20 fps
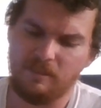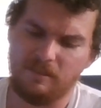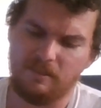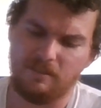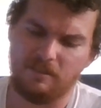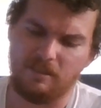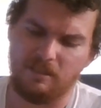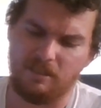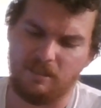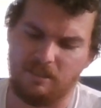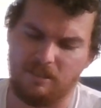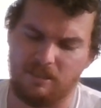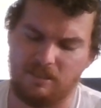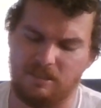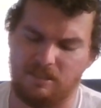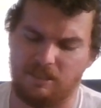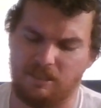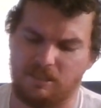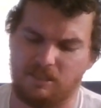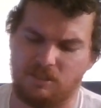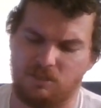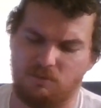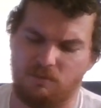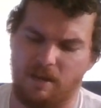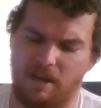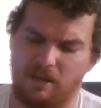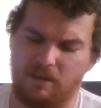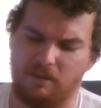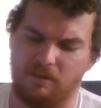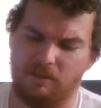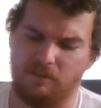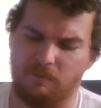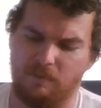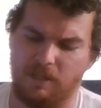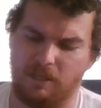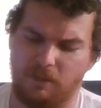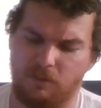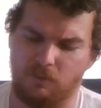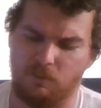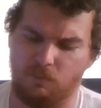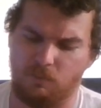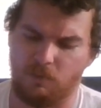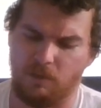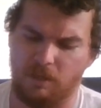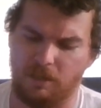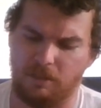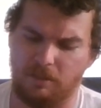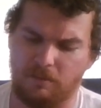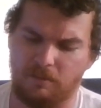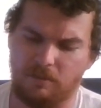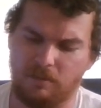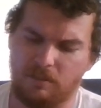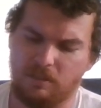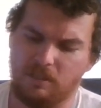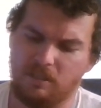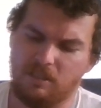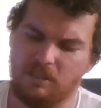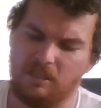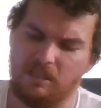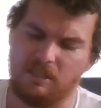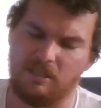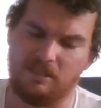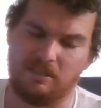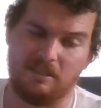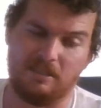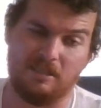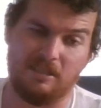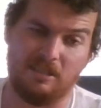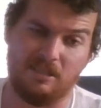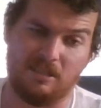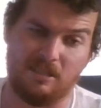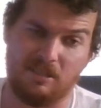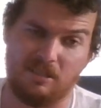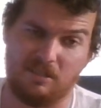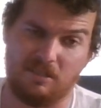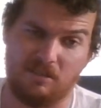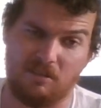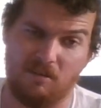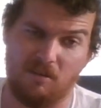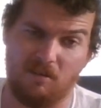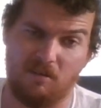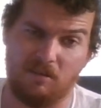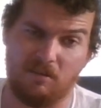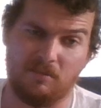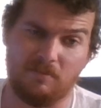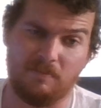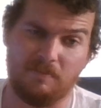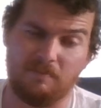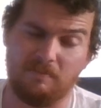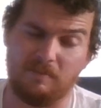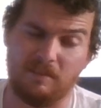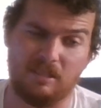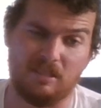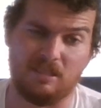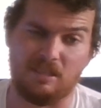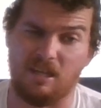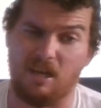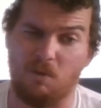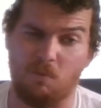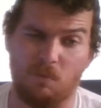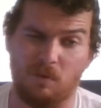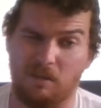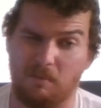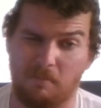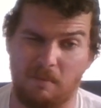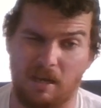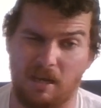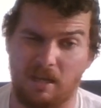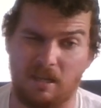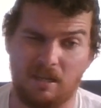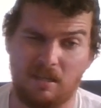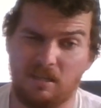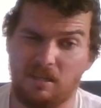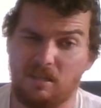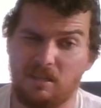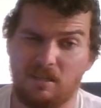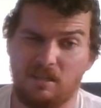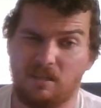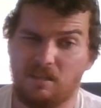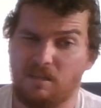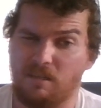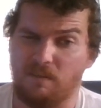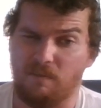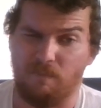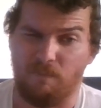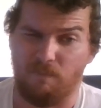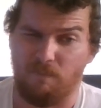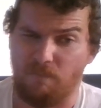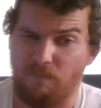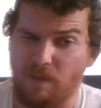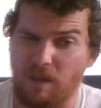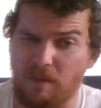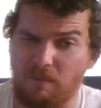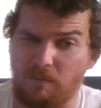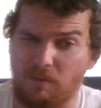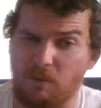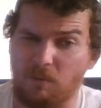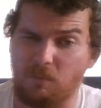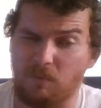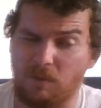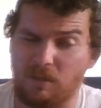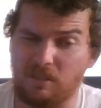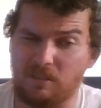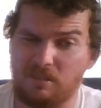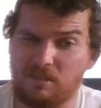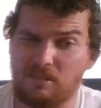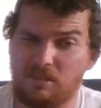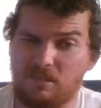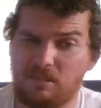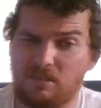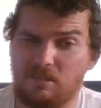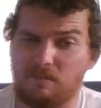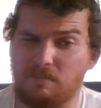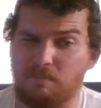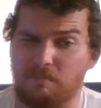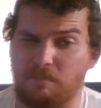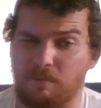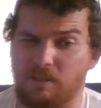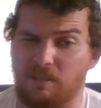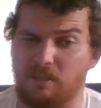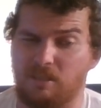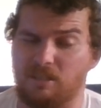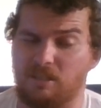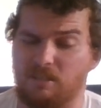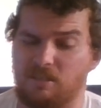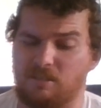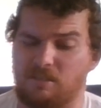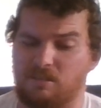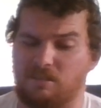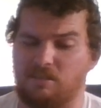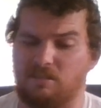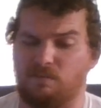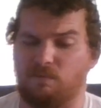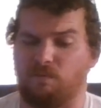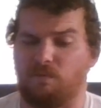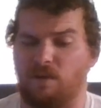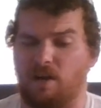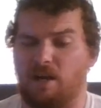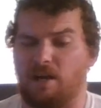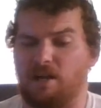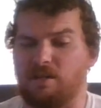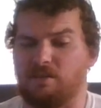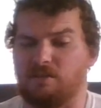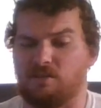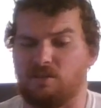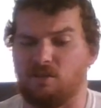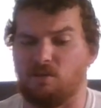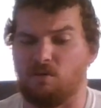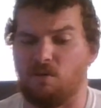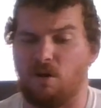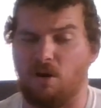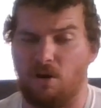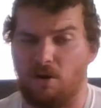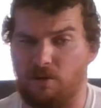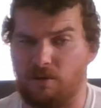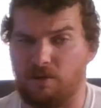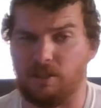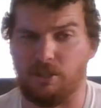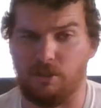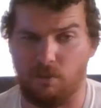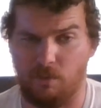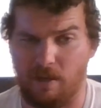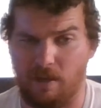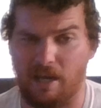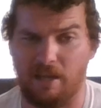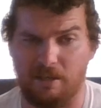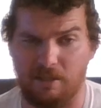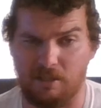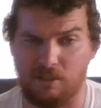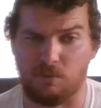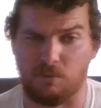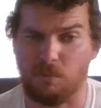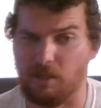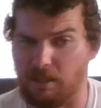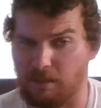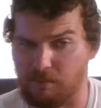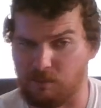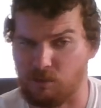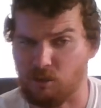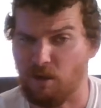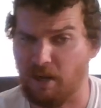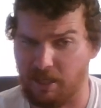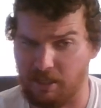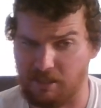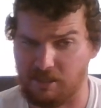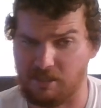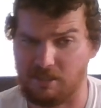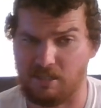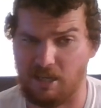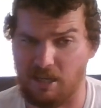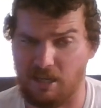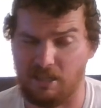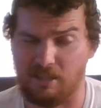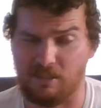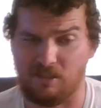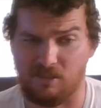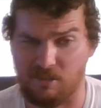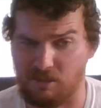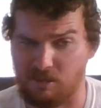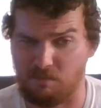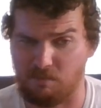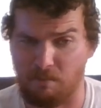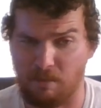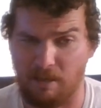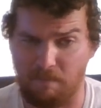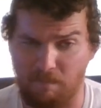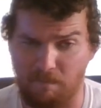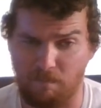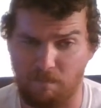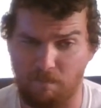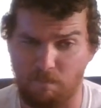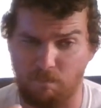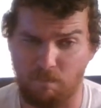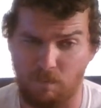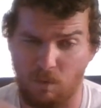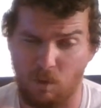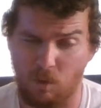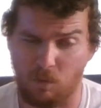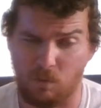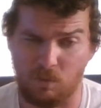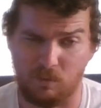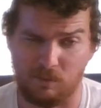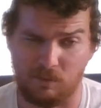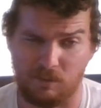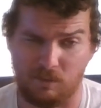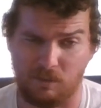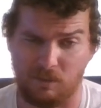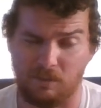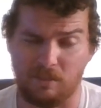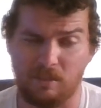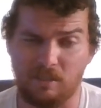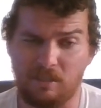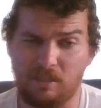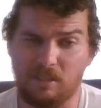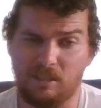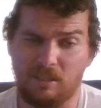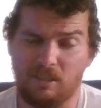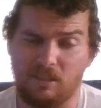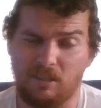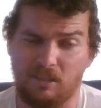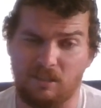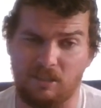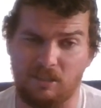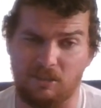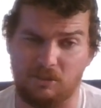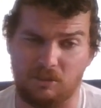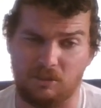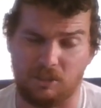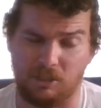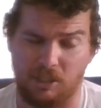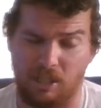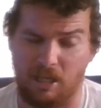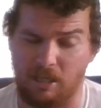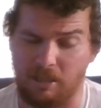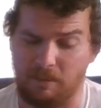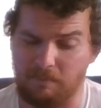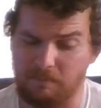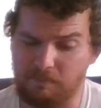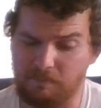Uh, the sixth track on the record, Run, is a decent song. It's not one of my favorite ones, but it's fine. So R-U-N is what I'm trying to say. It's just my vocals are a little shot.